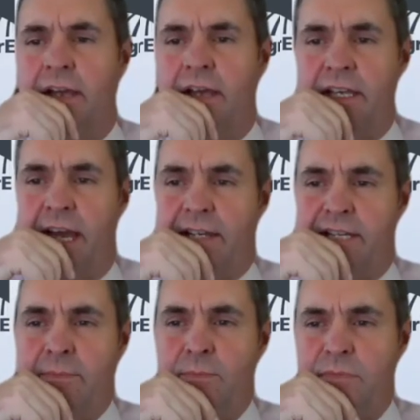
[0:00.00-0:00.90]
Uh, yeah,
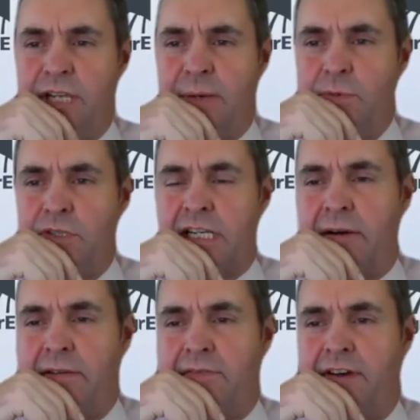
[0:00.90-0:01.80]
Tim. Tim was
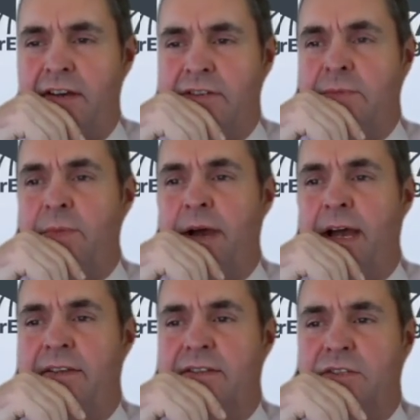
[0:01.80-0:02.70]
clarifying to me
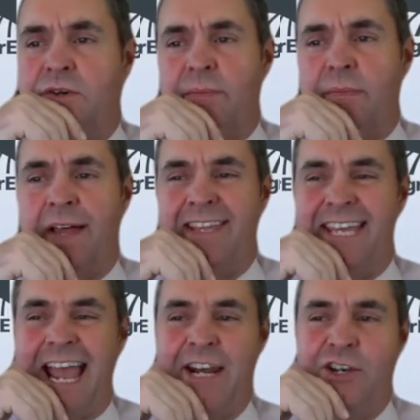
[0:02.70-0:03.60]
about he's talking about
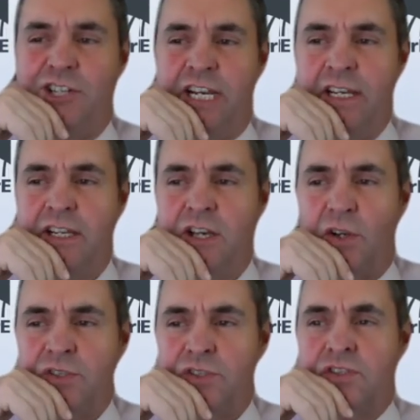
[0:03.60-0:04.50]
the energy
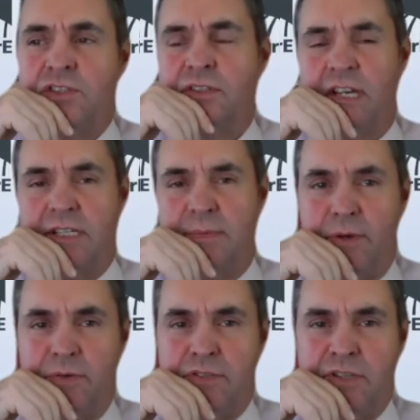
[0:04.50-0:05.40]
cost as
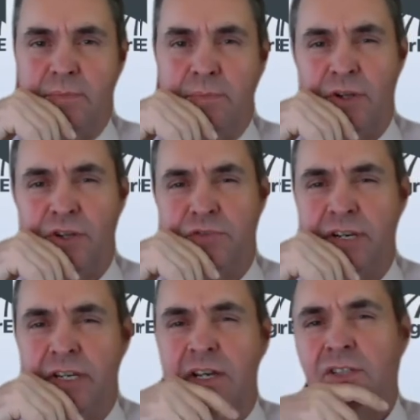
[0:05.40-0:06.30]
opposed to the
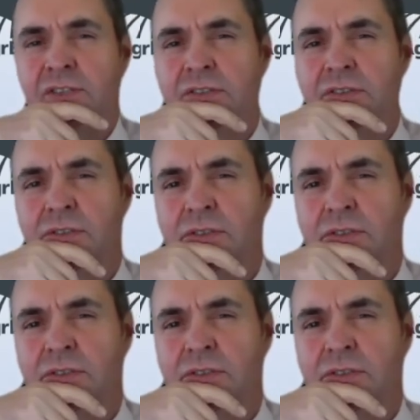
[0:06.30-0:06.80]
monetary cost.